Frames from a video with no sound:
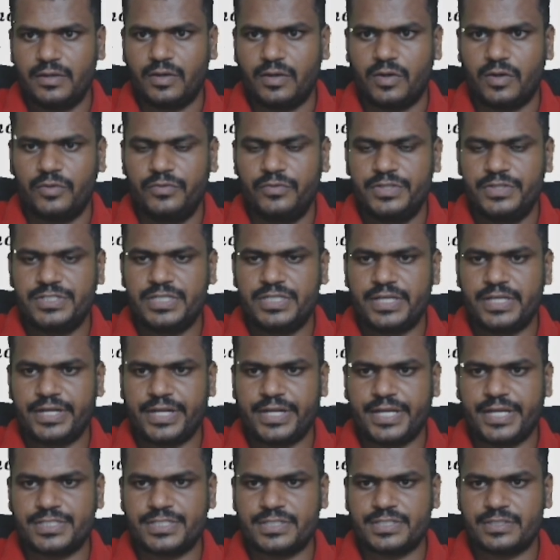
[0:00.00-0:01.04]
on which year,
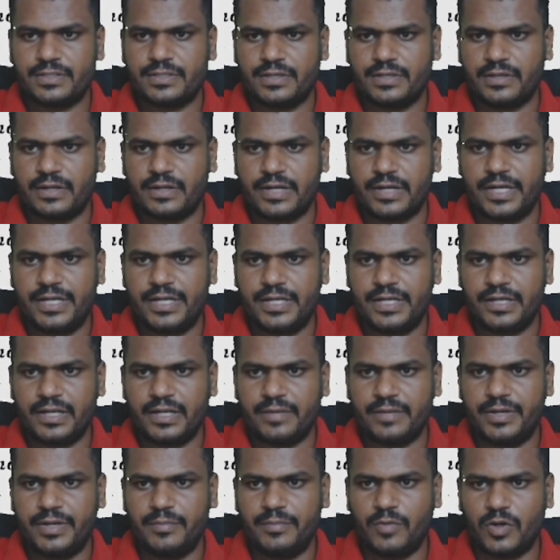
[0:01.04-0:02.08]
guys? write in
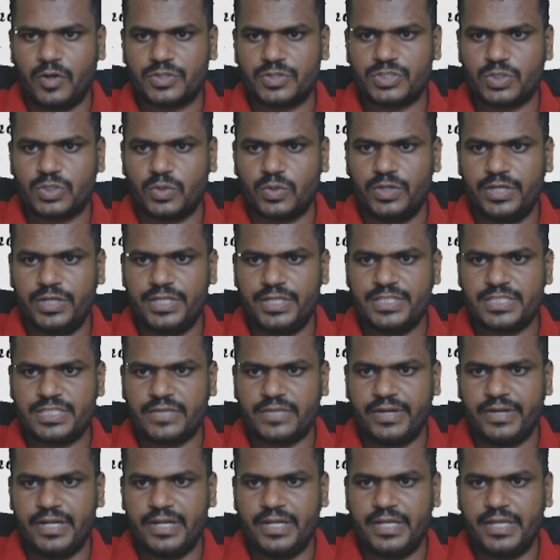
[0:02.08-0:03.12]
comment box
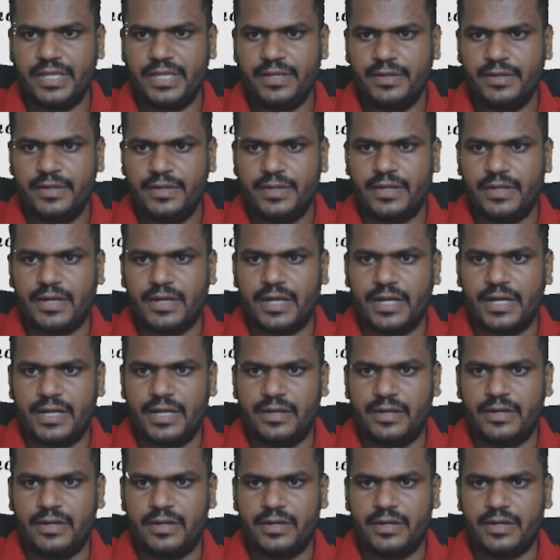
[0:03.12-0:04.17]
2070,
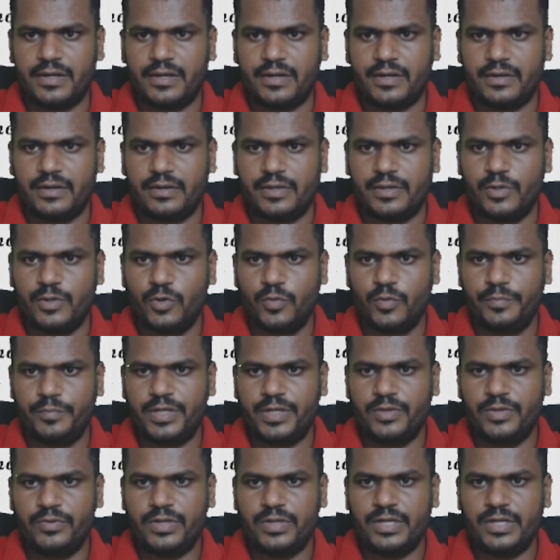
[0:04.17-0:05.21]
and
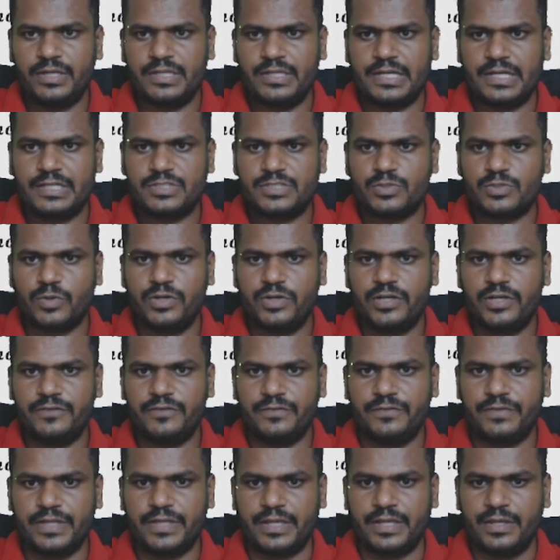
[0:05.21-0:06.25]
European Union, that is
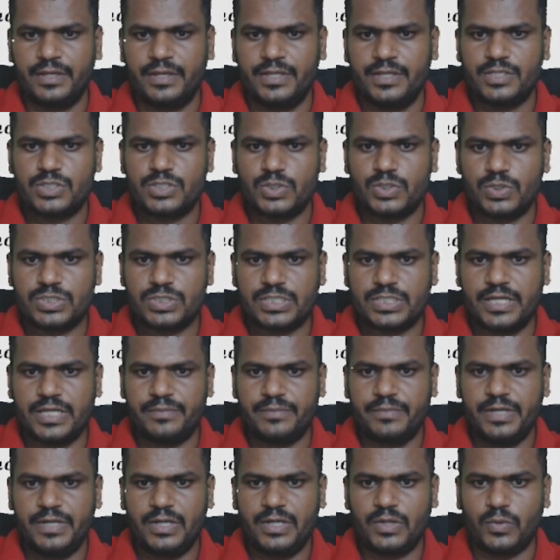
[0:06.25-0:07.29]
2050. So
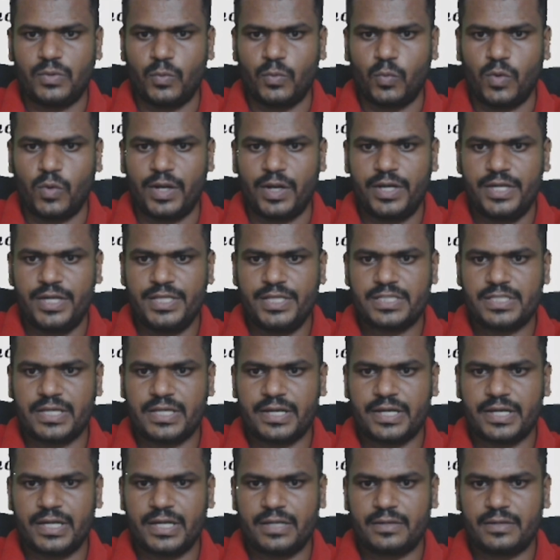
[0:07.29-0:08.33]
statement 1 is
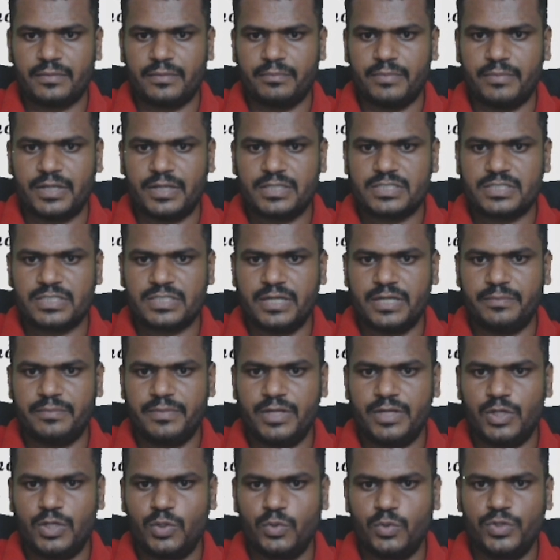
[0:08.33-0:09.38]
correct, but
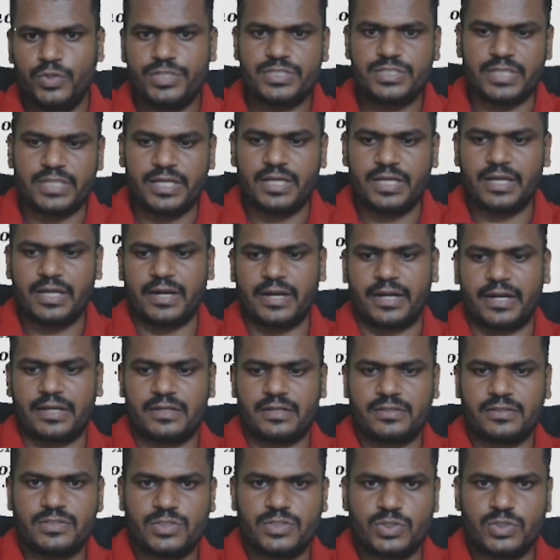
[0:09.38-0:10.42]
statement 2 is
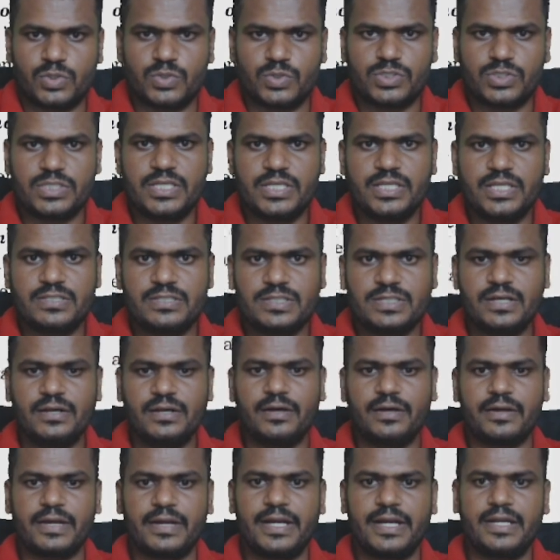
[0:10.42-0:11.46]
incorrect. So C is
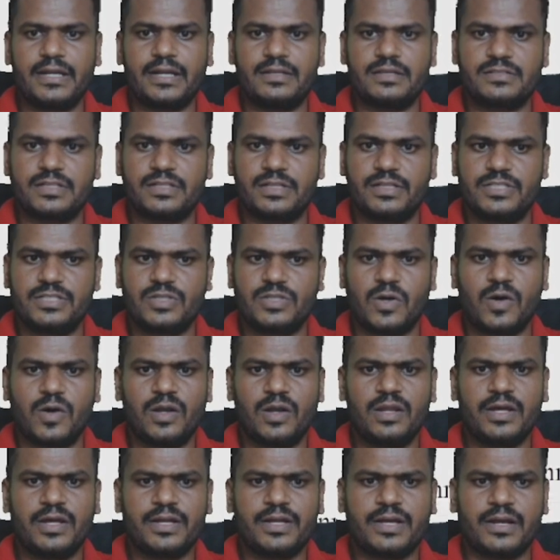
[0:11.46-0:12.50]
the right answer. These
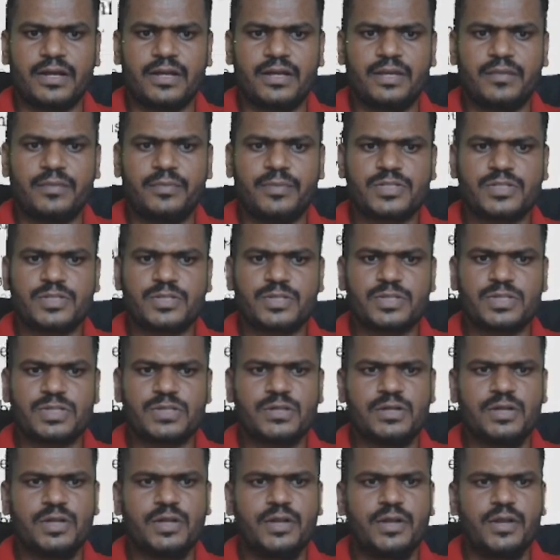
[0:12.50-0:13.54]
all are current affairs
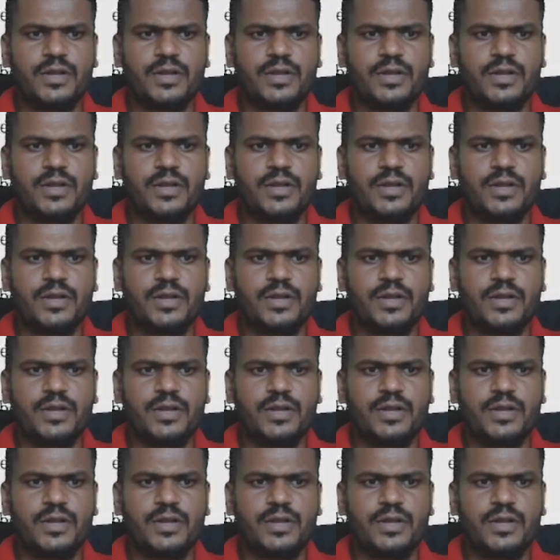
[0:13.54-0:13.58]
question.